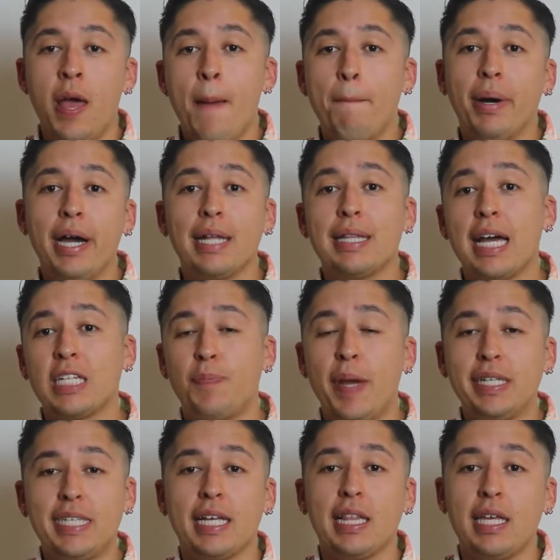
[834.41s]
But that's
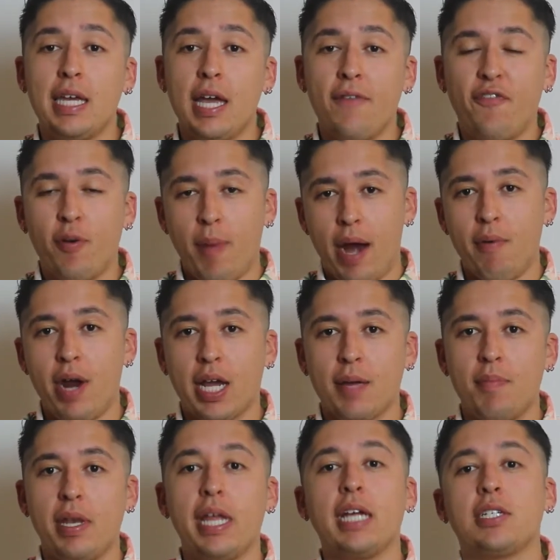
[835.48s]
basically it for my
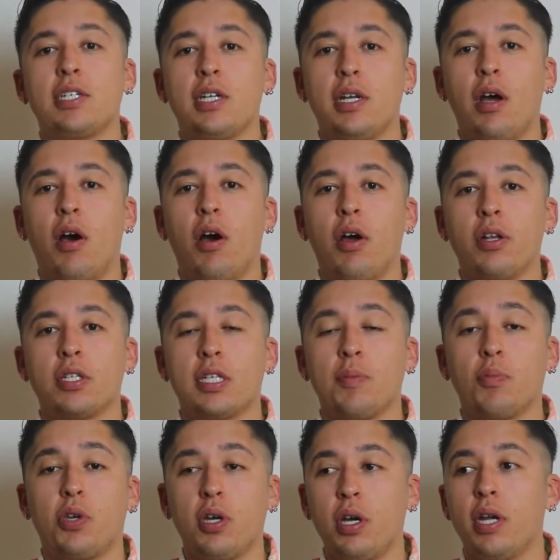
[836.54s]
recommendation on some
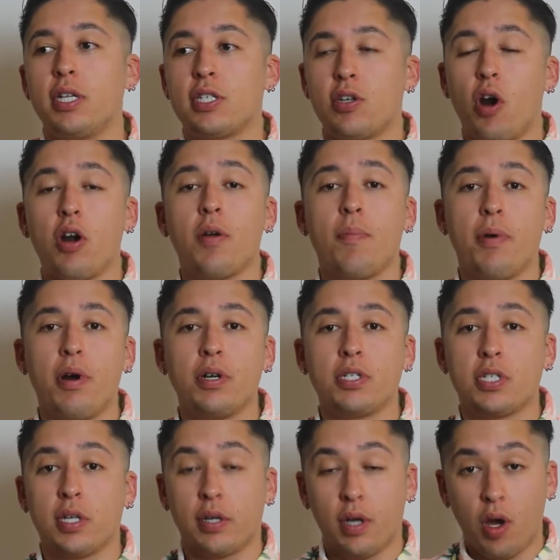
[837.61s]
good starter birds
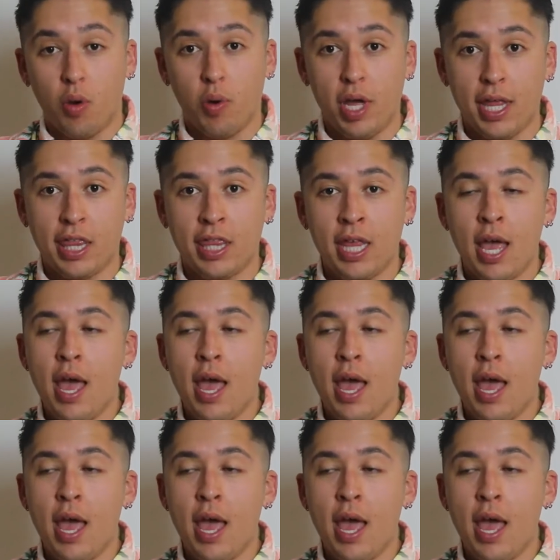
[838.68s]
to go with.